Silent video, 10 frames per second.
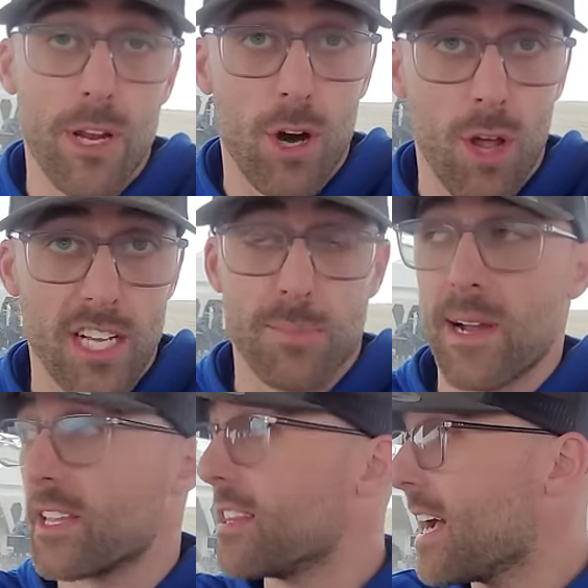we all
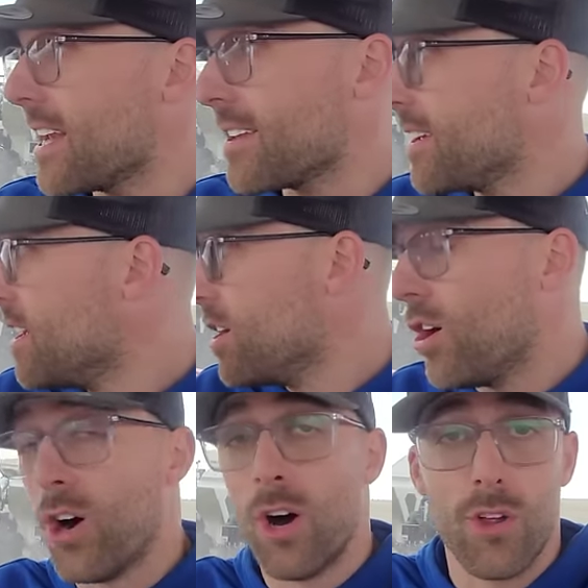expected that.
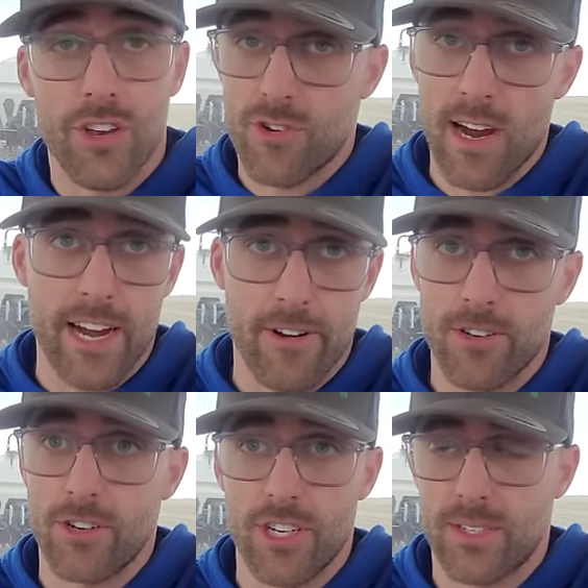All the
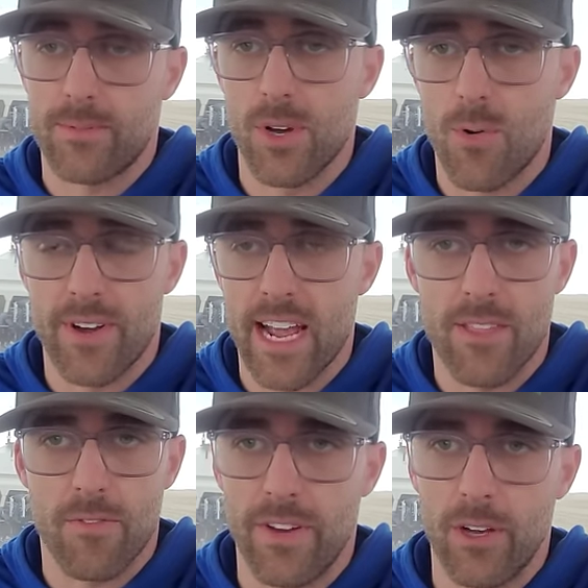tractors are just going
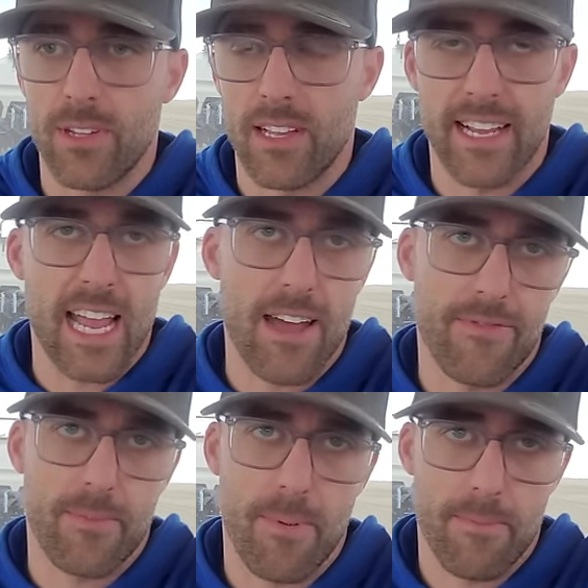down the field at like half,
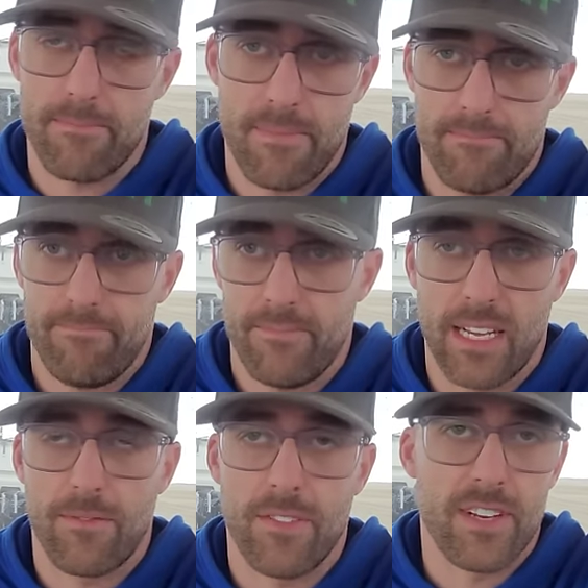
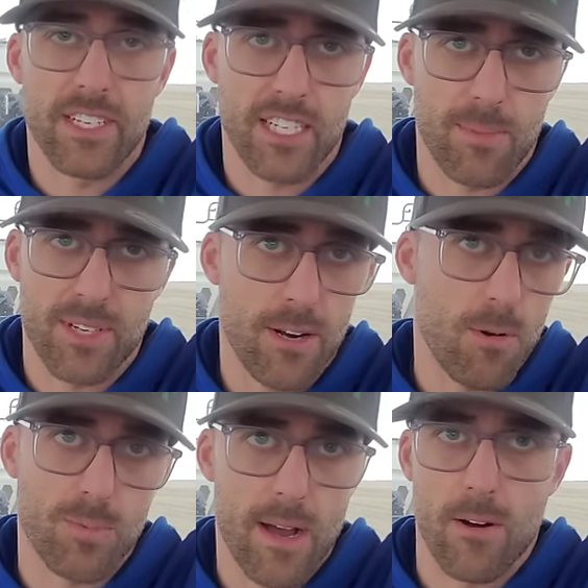like 50, 60%
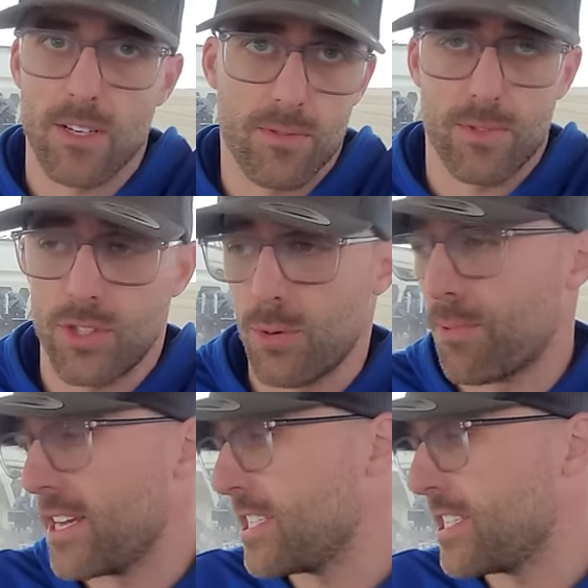horsepower. It's super